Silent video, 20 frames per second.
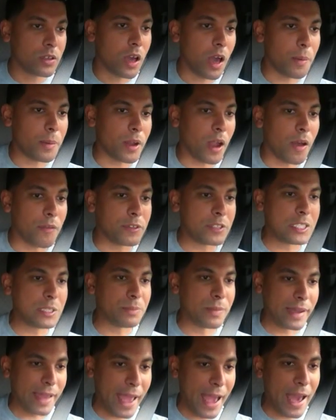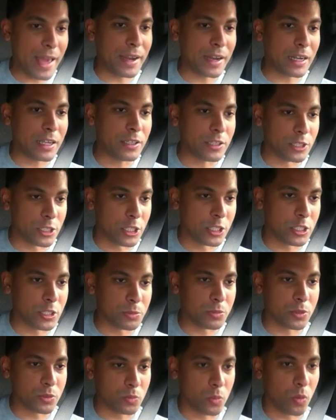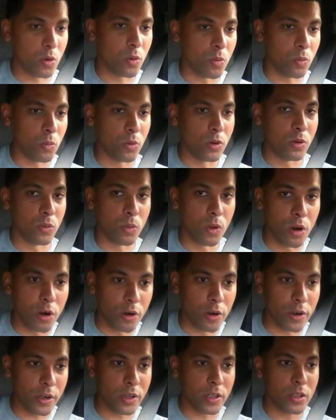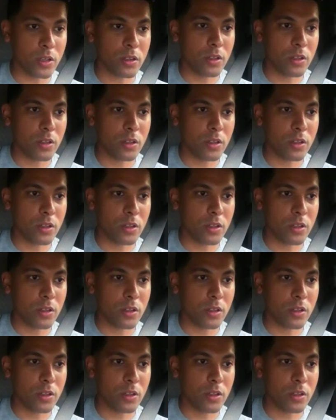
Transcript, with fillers: I mean, obviously, mechanically, the systems will, will work,